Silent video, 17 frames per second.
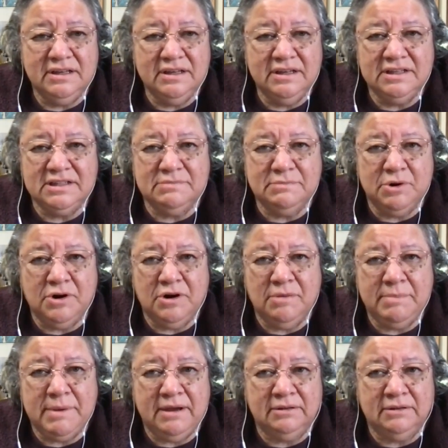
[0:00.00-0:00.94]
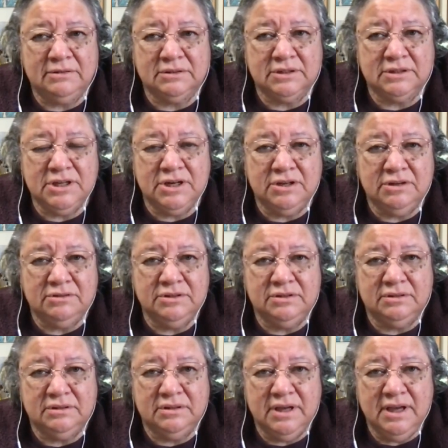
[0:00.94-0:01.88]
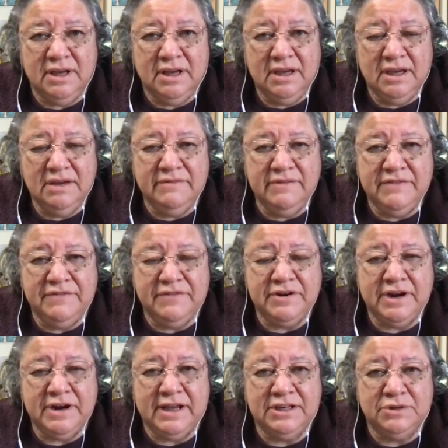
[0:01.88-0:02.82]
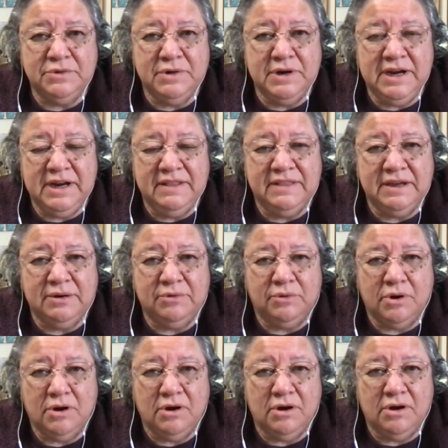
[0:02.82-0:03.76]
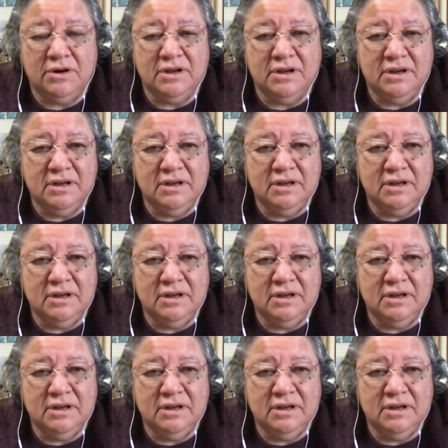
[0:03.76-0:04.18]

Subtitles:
It's more about, you know, even if you're not doing anything wrong,